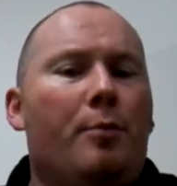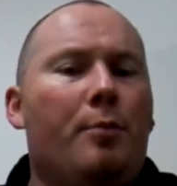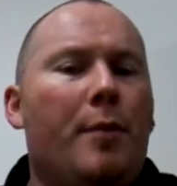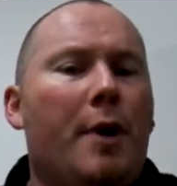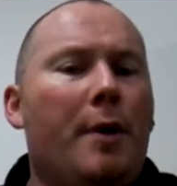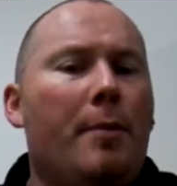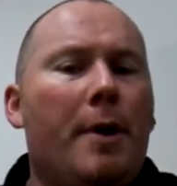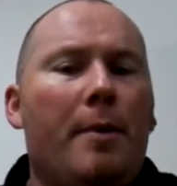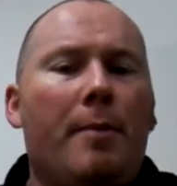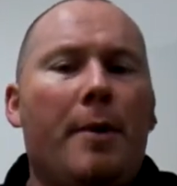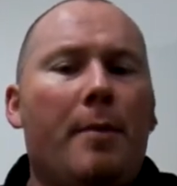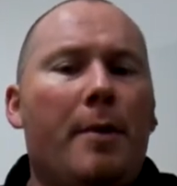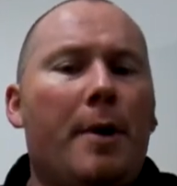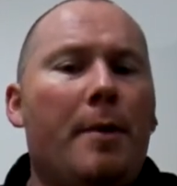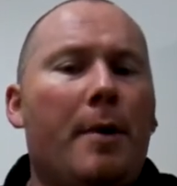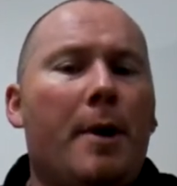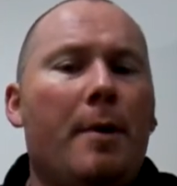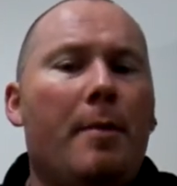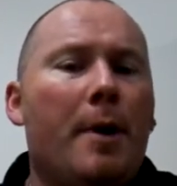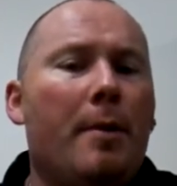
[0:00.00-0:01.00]
Me, me, me, me,
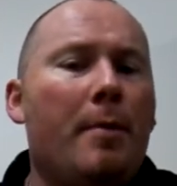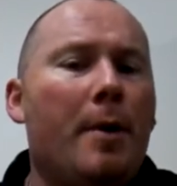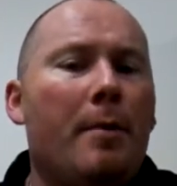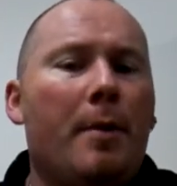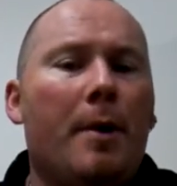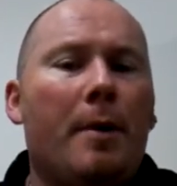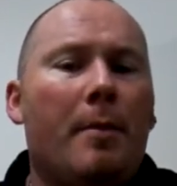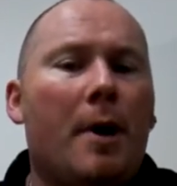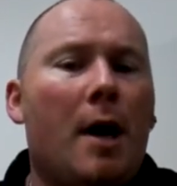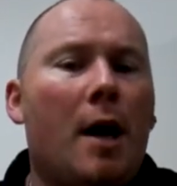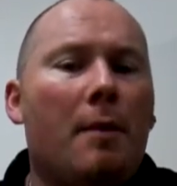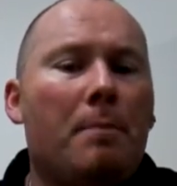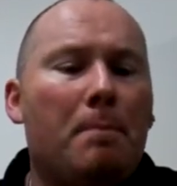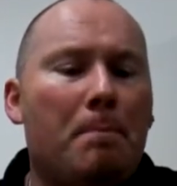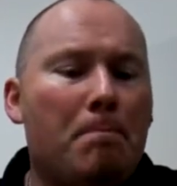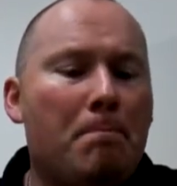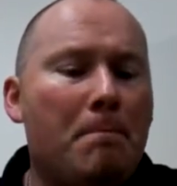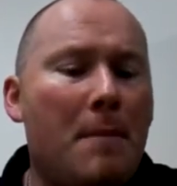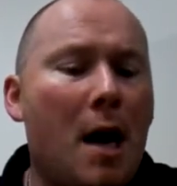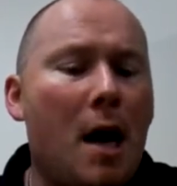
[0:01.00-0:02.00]
me, me, me, me, ma,
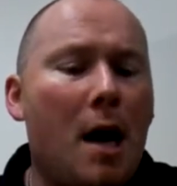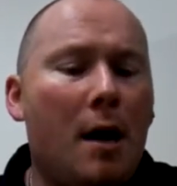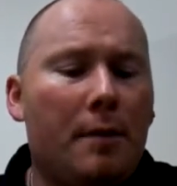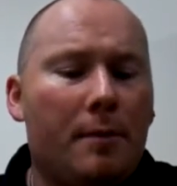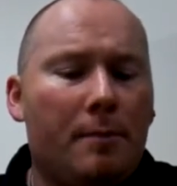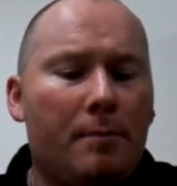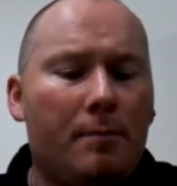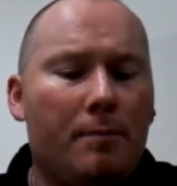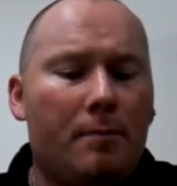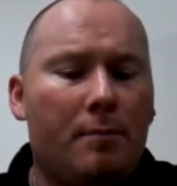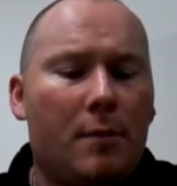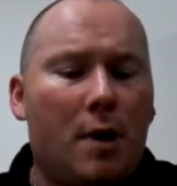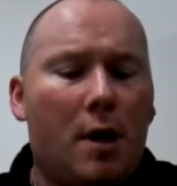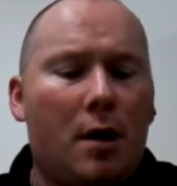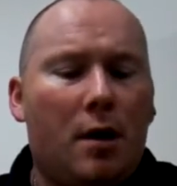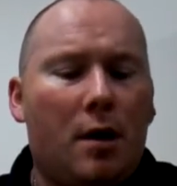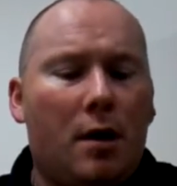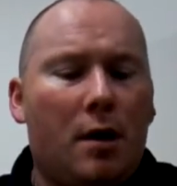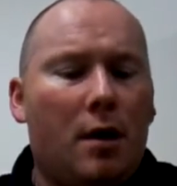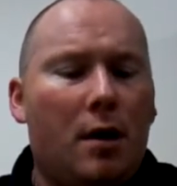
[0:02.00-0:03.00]
ma,
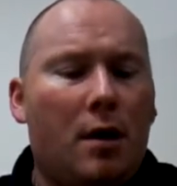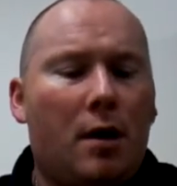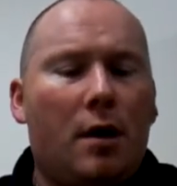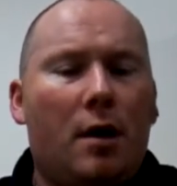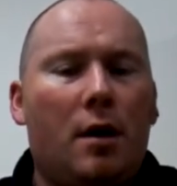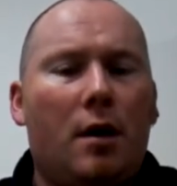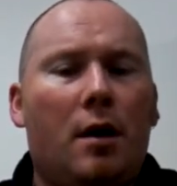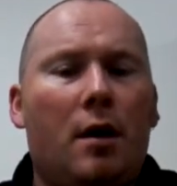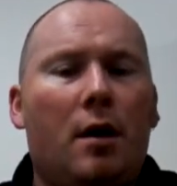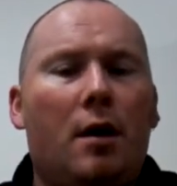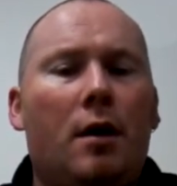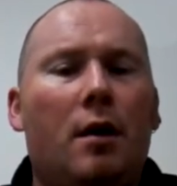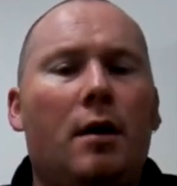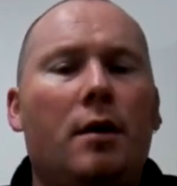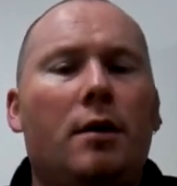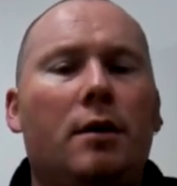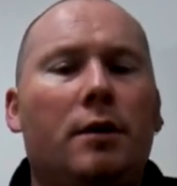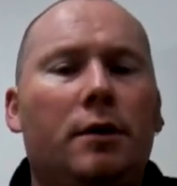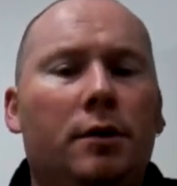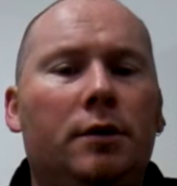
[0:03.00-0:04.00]
ma.
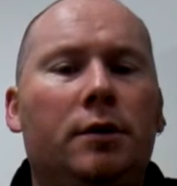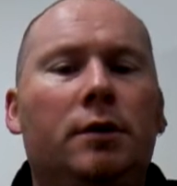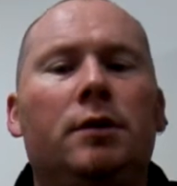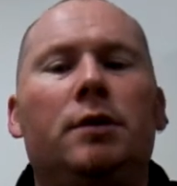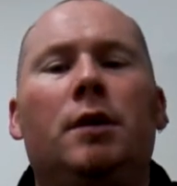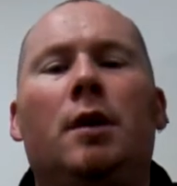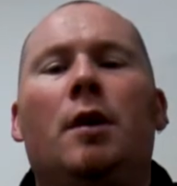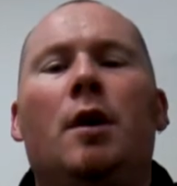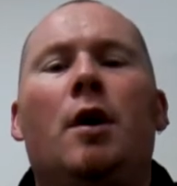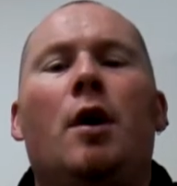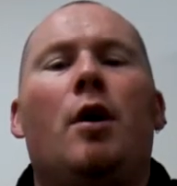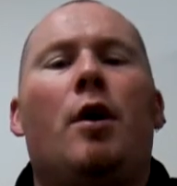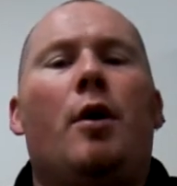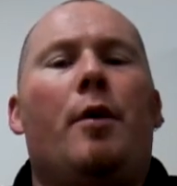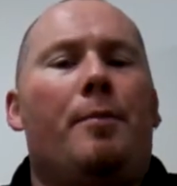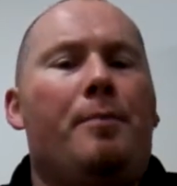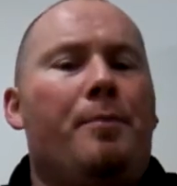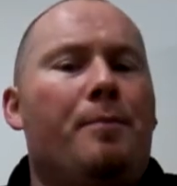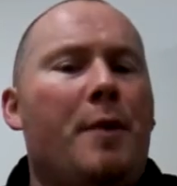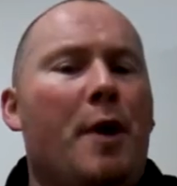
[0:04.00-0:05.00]

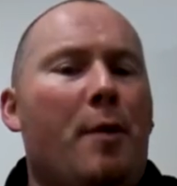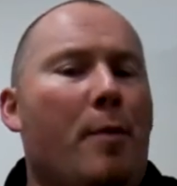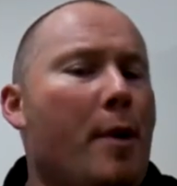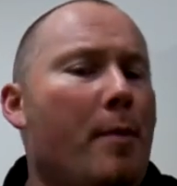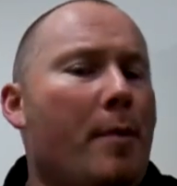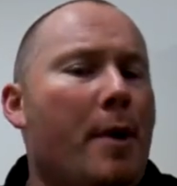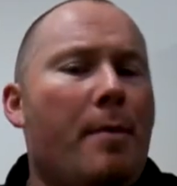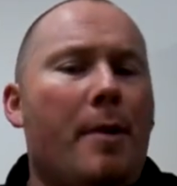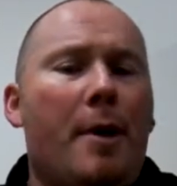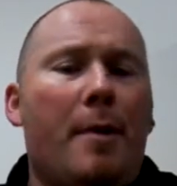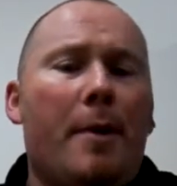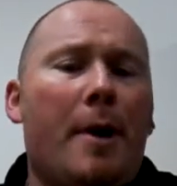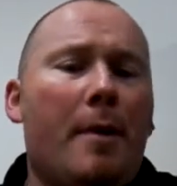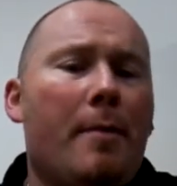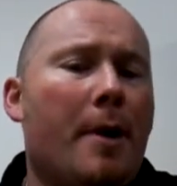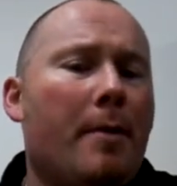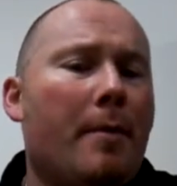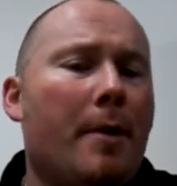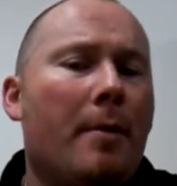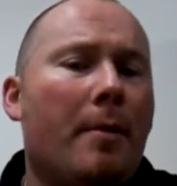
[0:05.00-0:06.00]
Me, me, me, me, me,
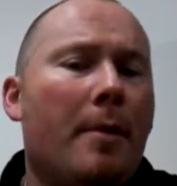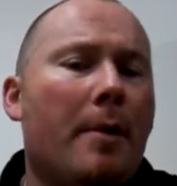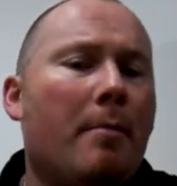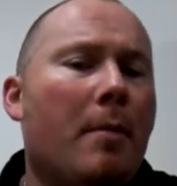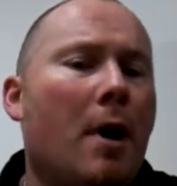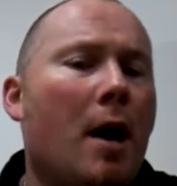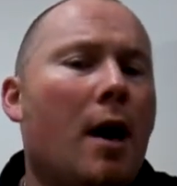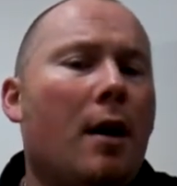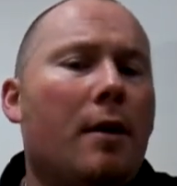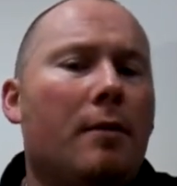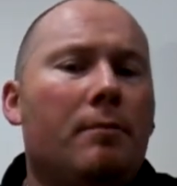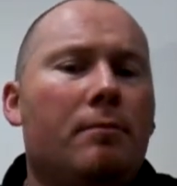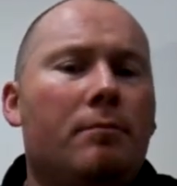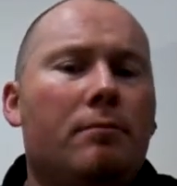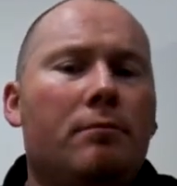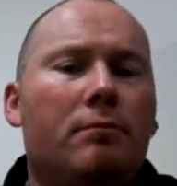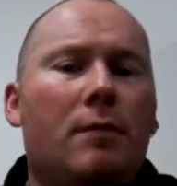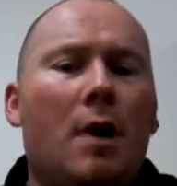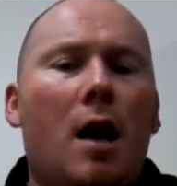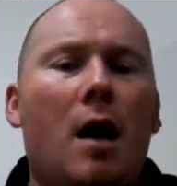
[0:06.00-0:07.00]
me, me, me, ma,
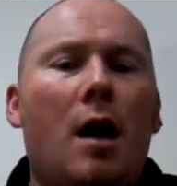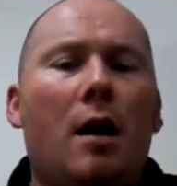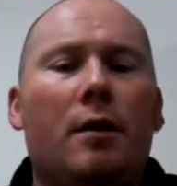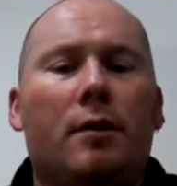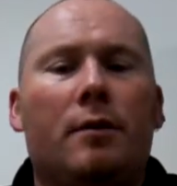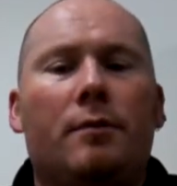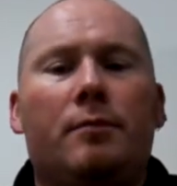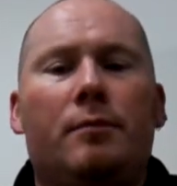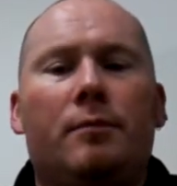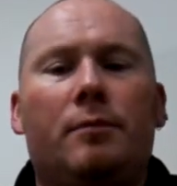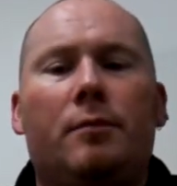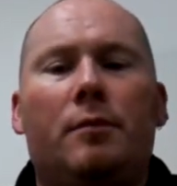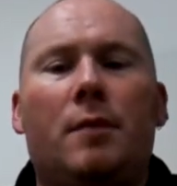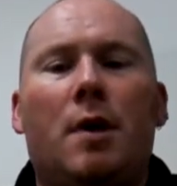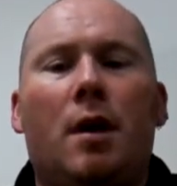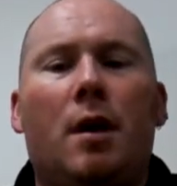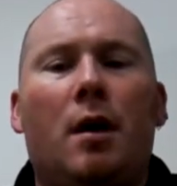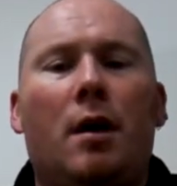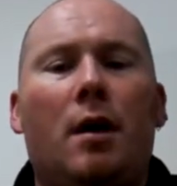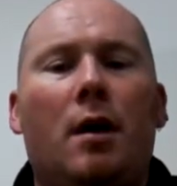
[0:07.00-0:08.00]
ma,
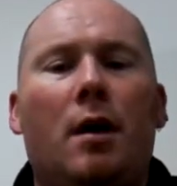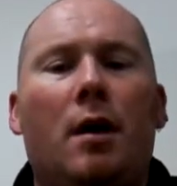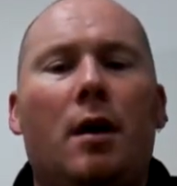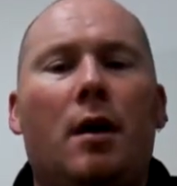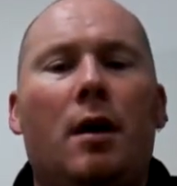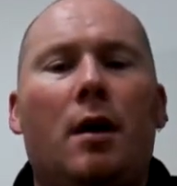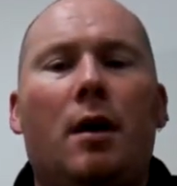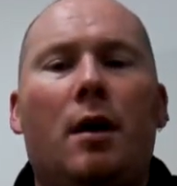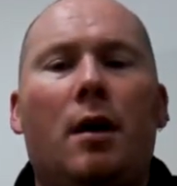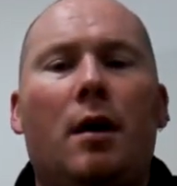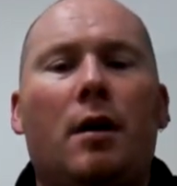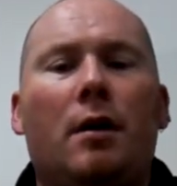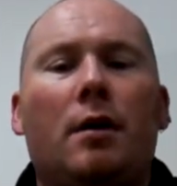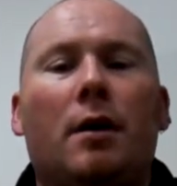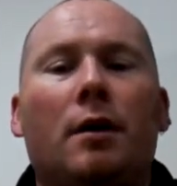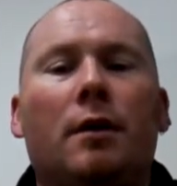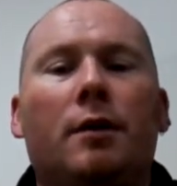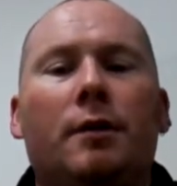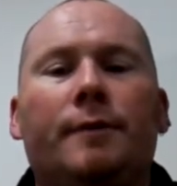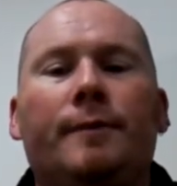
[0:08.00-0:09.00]

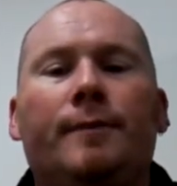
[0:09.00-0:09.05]
ma.